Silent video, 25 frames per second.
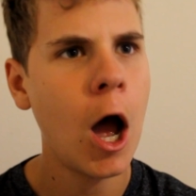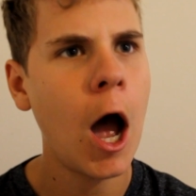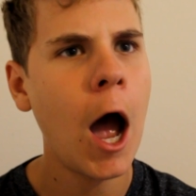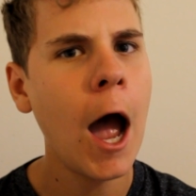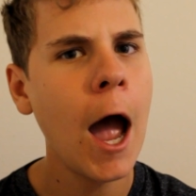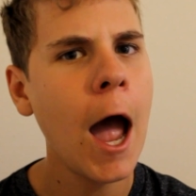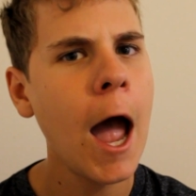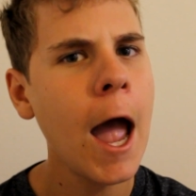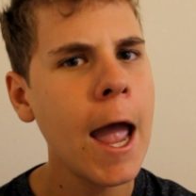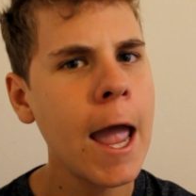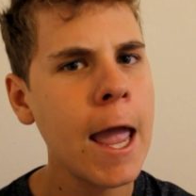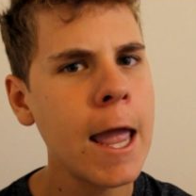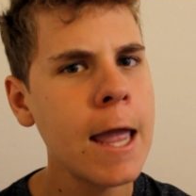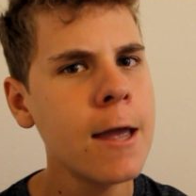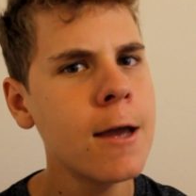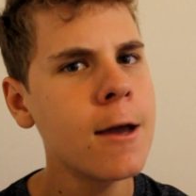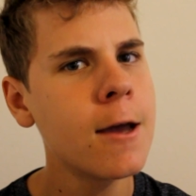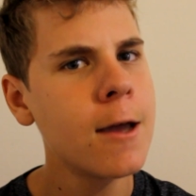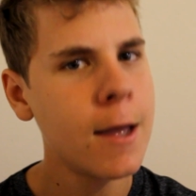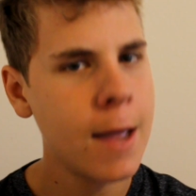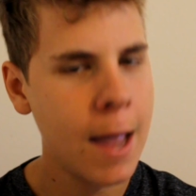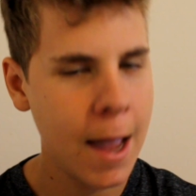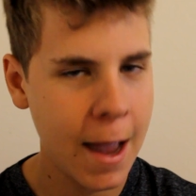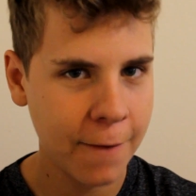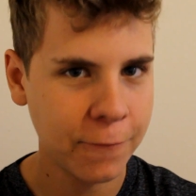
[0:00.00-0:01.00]
I
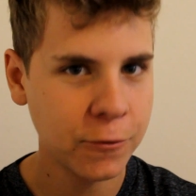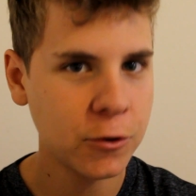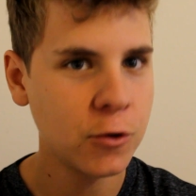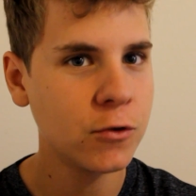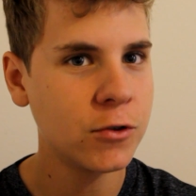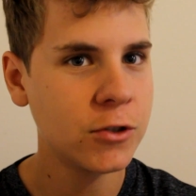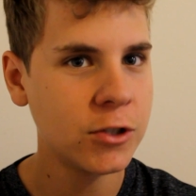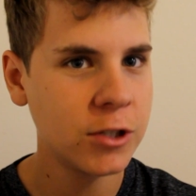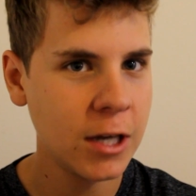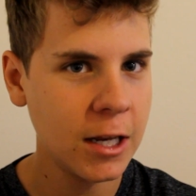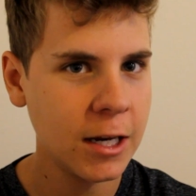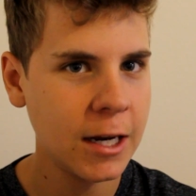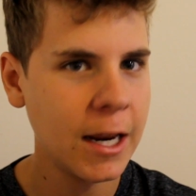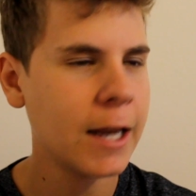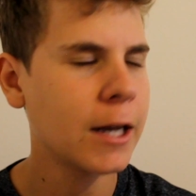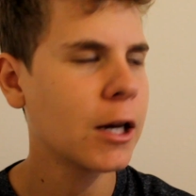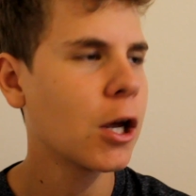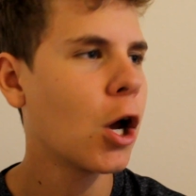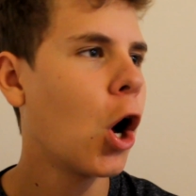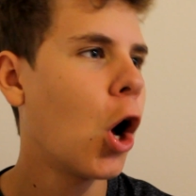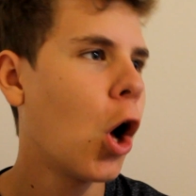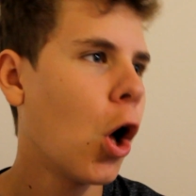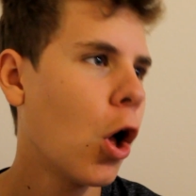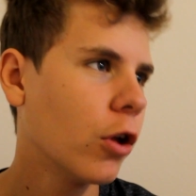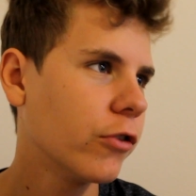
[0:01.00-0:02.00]
have to sit and
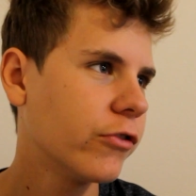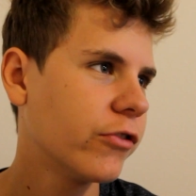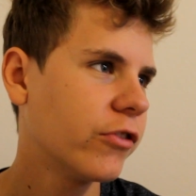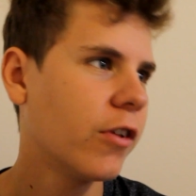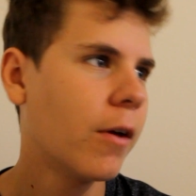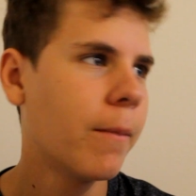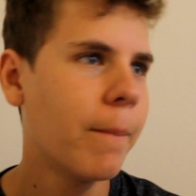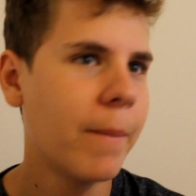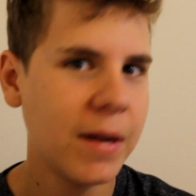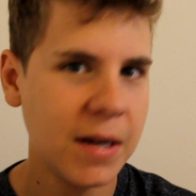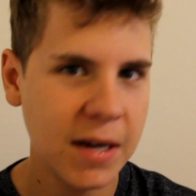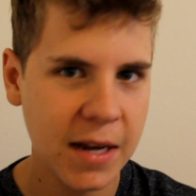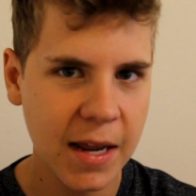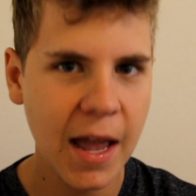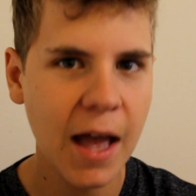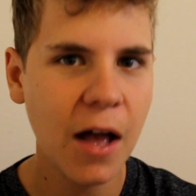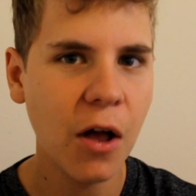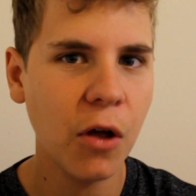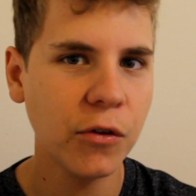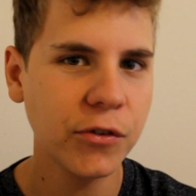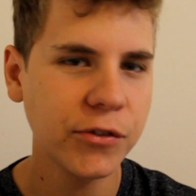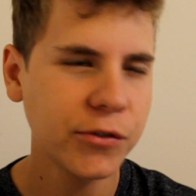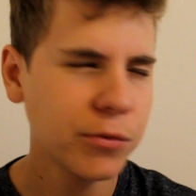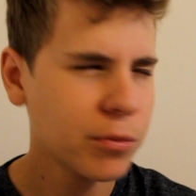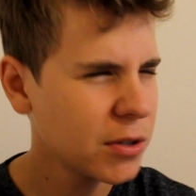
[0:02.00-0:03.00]
call somebody
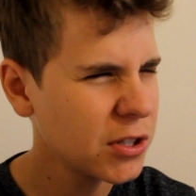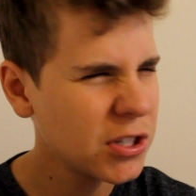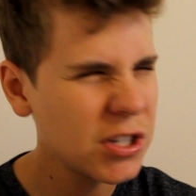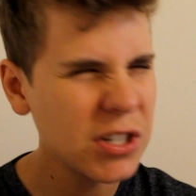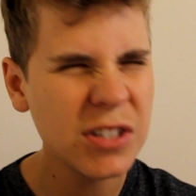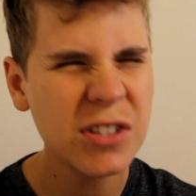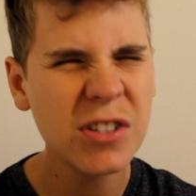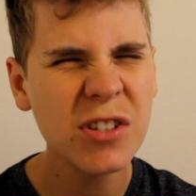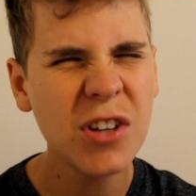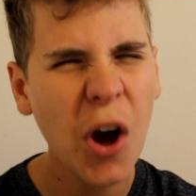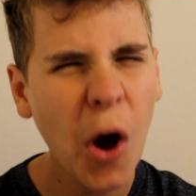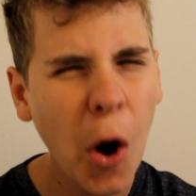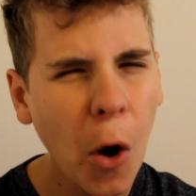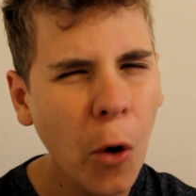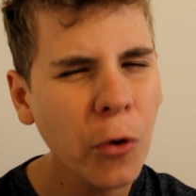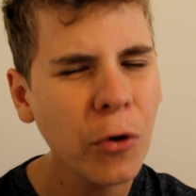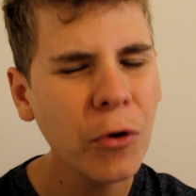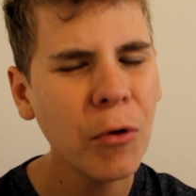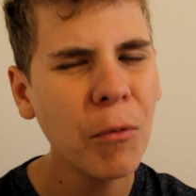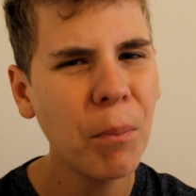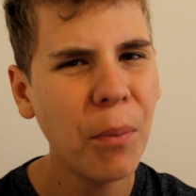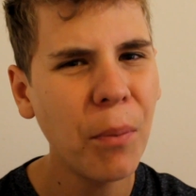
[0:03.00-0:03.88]
else, which is total